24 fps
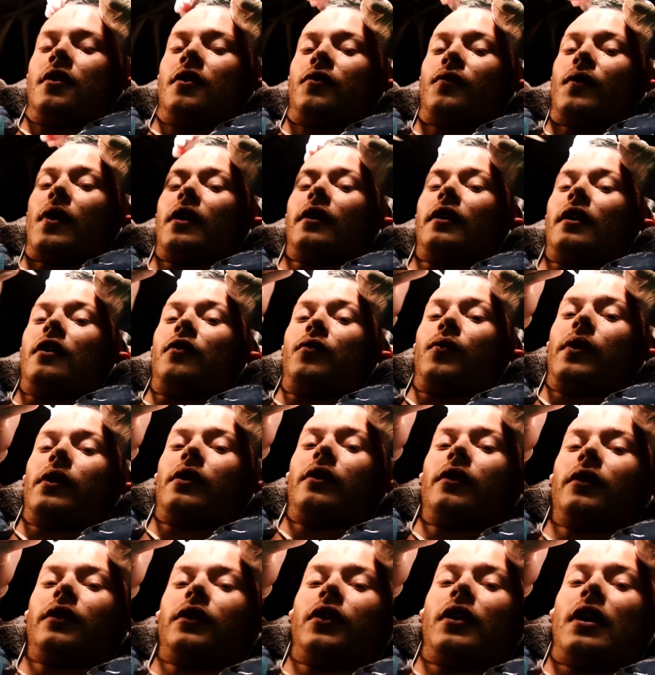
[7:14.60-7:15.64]
Right now we are
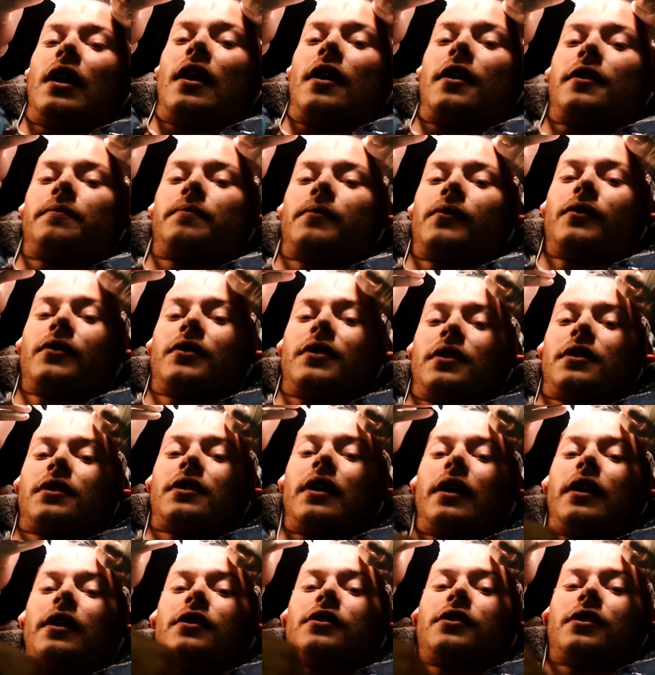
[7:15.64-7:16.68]
on the last process
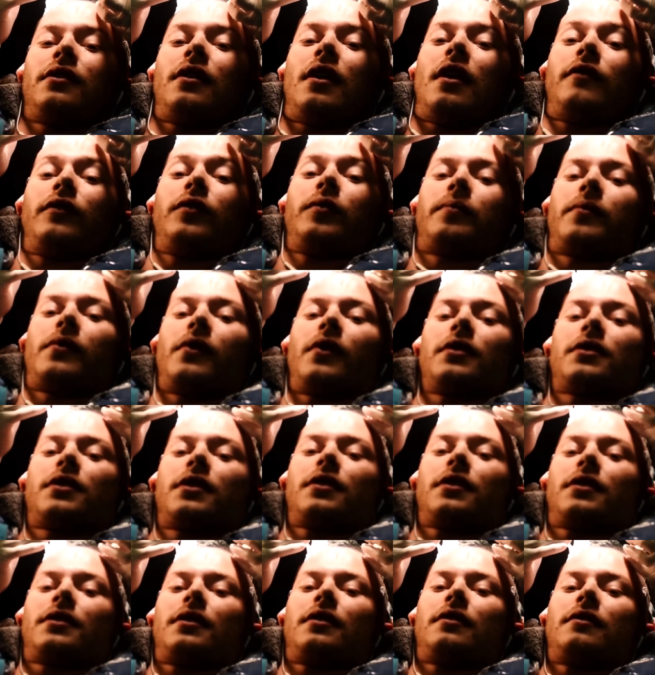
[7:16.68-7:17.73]
stage of the
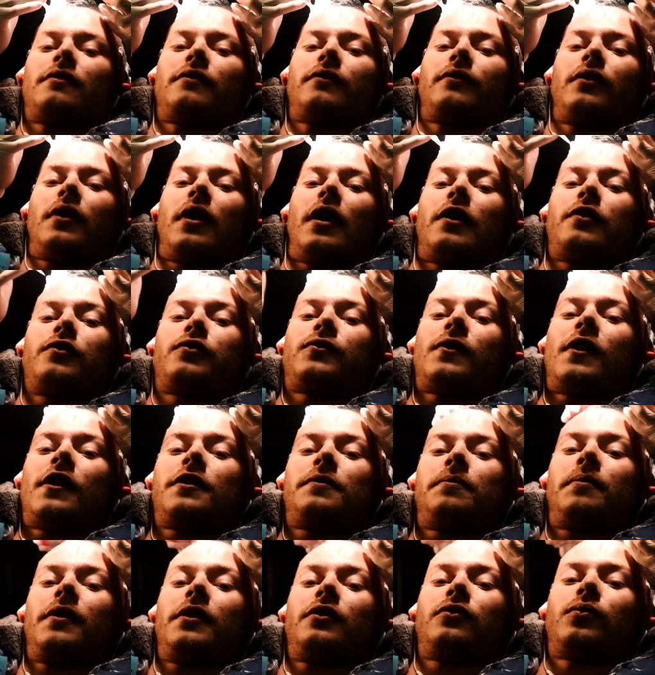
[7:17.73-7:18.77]
process of hair
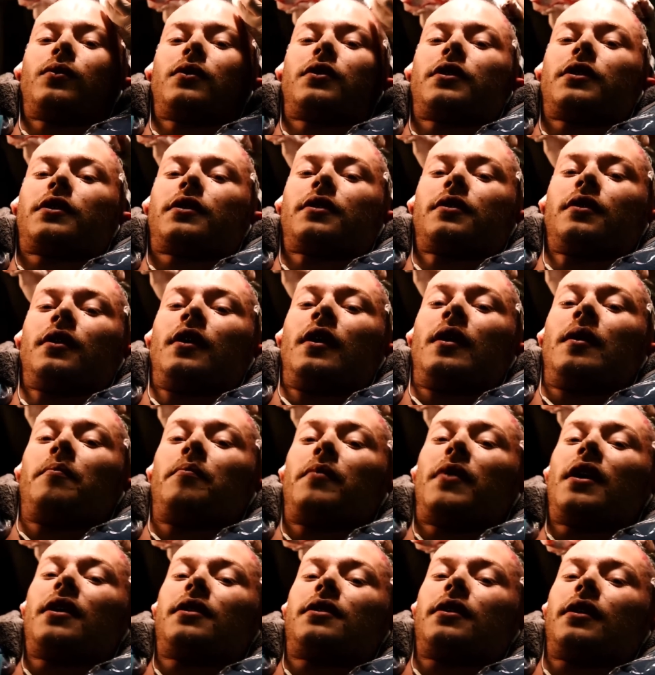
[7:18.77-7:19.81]
transplant, which is
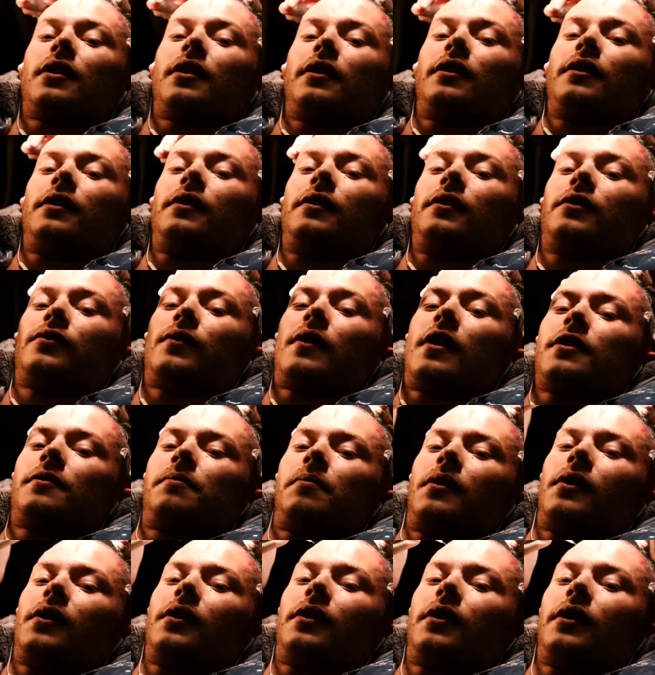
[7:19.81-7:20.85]
basically
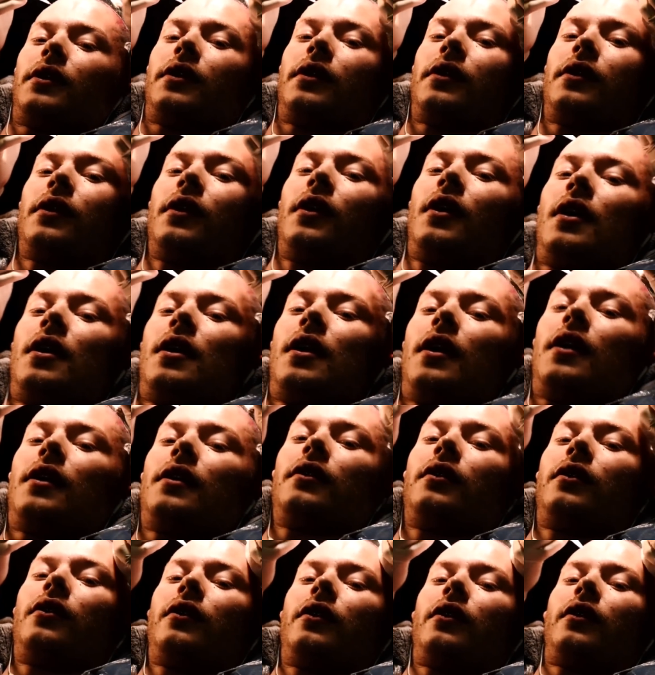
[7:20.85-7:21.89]
transplanting in
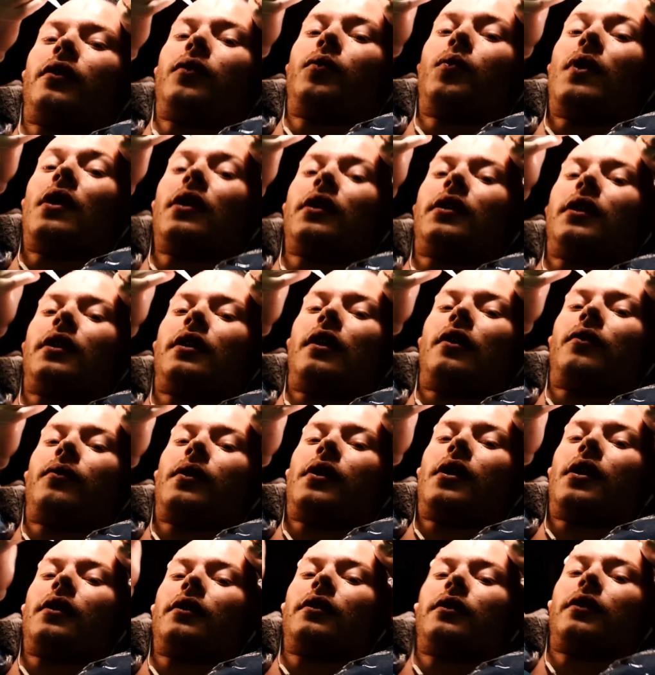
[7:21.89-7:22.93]
the wanted
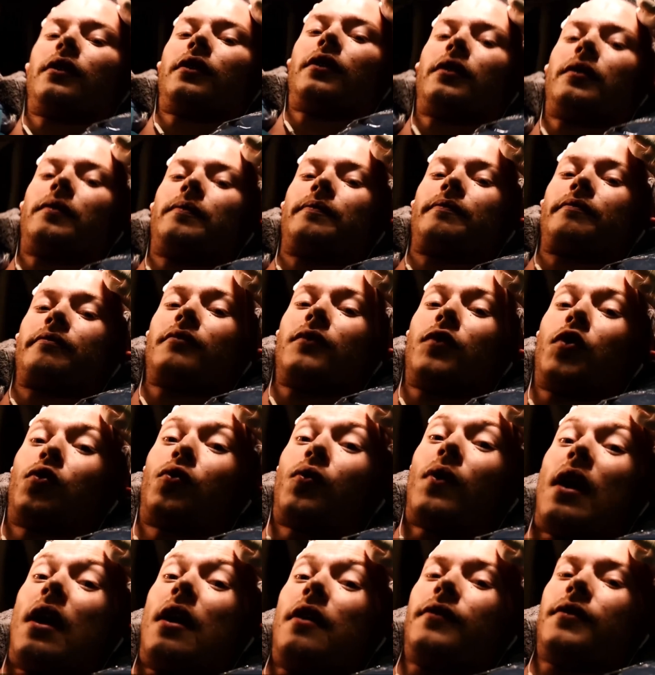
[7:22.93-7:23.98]
area the
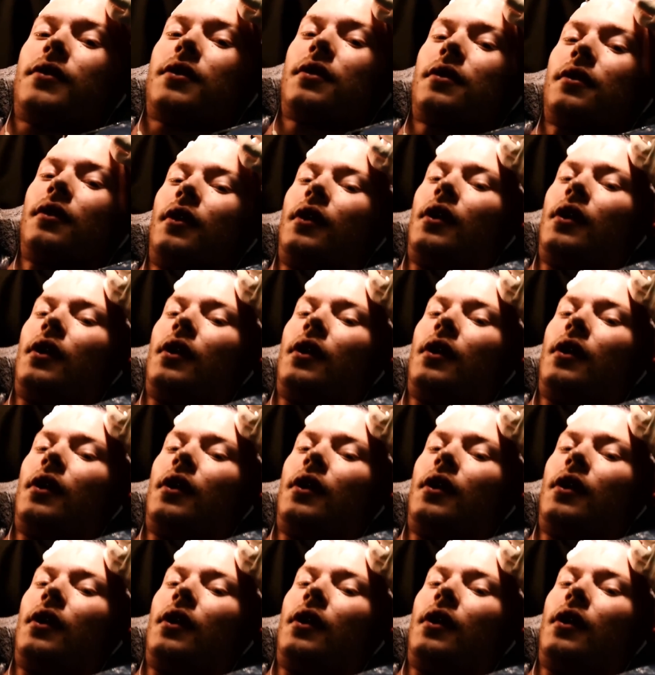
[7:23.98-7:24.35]
grafts.